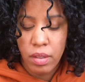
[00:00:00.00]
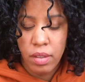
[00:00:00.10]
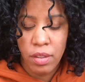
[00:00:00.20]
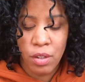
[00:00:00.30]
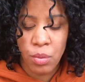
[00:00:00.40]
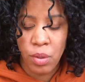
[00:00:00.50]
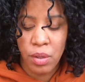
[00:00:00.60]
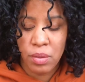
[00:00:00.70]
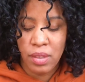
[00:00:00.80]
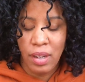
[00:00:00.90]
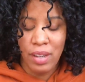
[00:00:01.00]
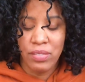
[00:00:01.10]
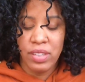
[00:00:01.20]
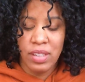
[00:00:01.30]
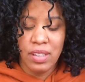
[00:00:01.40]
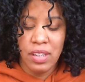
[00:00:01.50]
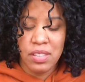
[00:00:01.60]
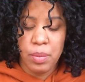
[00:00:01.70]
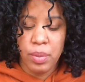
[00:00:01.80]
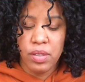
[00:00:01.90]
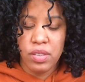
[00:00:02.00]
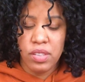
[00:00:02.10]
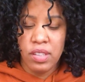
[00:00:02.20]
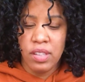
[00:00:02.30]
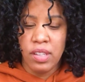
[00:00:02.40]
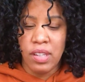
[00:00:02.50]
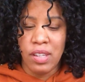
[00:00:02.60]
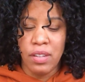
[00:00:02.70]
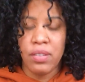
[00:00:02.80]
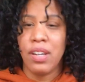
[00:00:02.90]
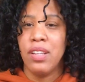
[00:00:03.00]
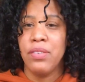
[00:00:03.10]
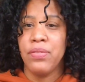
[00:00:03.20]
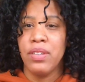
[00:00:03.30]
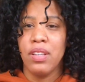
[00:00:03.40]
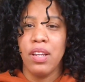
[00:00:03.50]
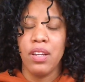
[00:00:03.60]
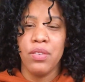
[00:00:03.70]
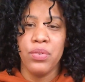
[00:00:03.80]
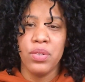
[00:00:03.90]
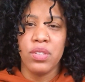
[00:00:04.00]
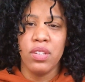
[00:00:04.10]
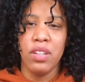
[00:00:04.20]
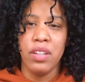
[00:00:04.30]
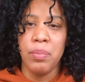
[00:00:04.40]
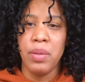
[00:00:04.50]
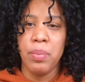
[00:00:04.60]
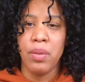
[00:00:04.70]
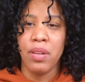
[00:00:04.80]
the growth that I've done as a person, and I kind of feel like, unfortunately, people